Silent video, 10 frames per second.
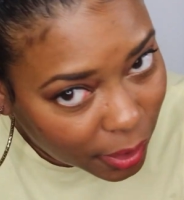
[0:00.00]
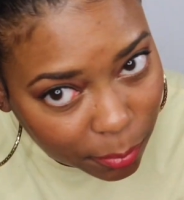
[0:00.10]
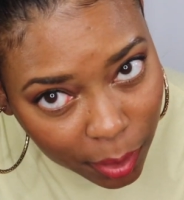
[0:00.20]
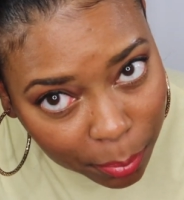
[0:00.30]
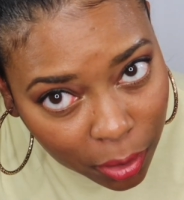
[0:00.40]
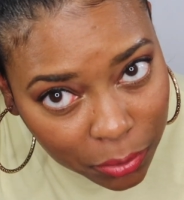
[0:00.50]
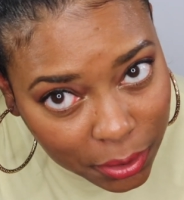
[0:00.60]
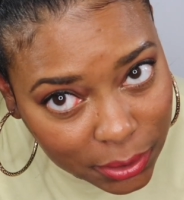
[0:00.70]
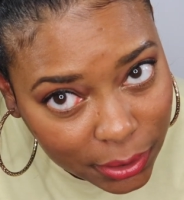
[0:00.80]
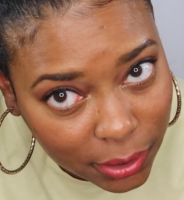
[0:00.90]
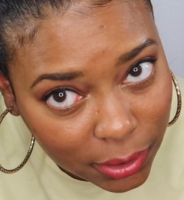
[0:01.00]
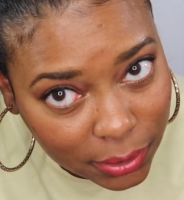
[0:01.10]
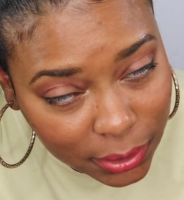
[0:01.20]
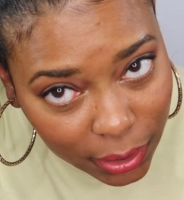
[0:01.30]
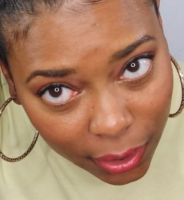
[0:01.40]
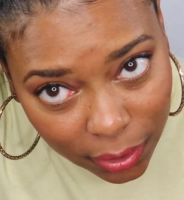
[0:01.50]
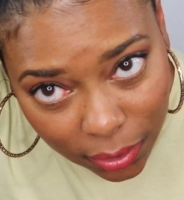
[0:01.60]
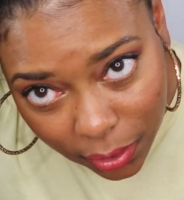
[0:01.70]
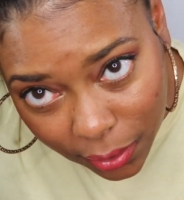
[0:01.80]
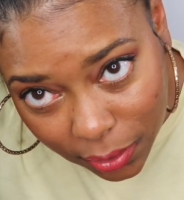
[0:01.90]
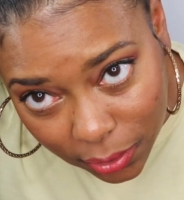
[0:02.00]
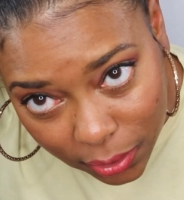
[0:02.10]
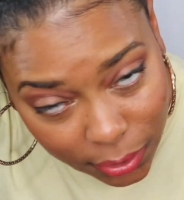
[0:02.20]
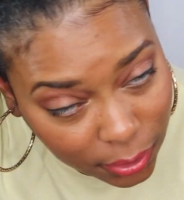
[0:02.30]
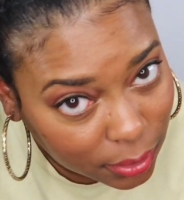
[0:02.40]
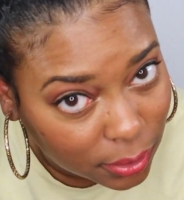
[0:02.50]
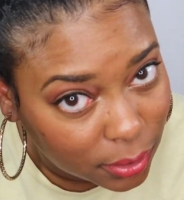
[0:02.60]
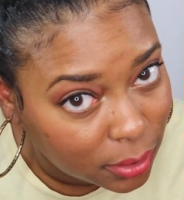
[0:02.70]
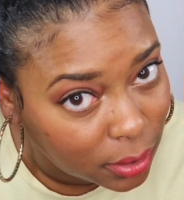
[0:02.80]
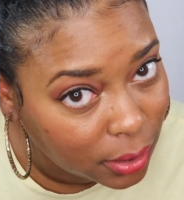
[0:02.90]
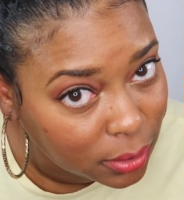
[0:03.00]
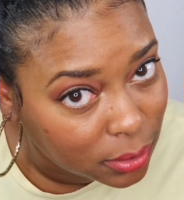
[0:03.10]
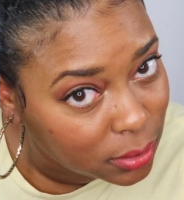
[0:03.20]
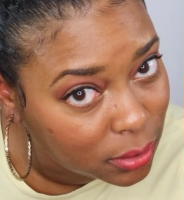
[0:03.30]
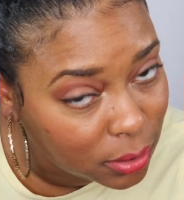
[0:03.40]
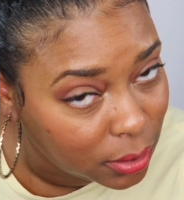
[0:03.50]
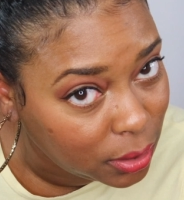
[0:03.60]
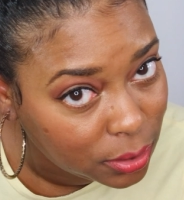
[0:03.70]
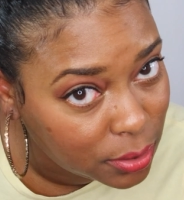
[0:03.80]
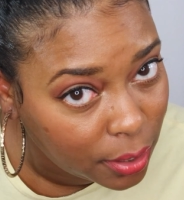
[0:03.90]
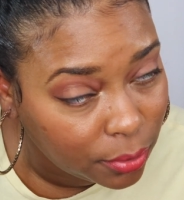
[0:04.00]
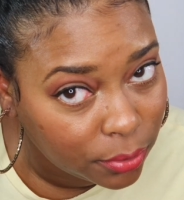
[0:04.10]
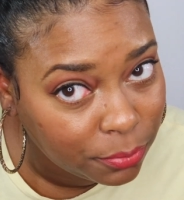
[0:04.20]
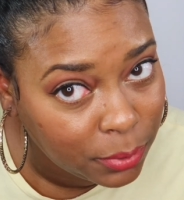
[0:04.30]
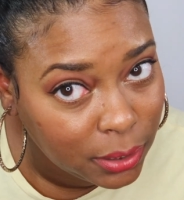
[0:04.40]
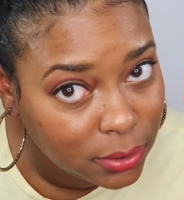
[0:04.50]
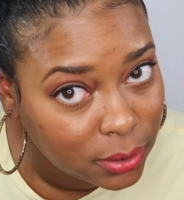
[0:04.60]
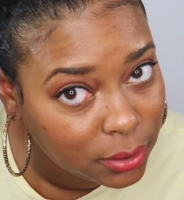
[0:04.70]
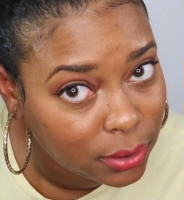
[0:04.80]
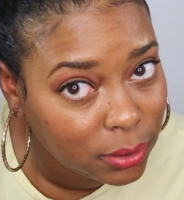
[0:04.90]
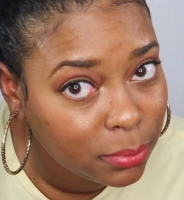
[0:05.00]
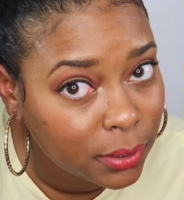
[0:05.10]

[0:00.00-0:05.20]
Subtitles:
and my ponytail is kind of like leaning like the Leaning Tower of Pisa,